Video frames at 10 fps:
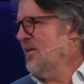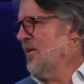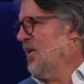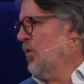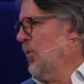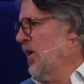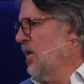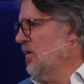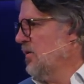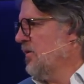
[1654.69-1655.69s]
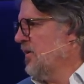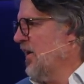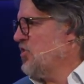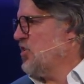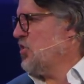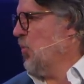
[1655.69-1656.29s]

oh, well, that's just the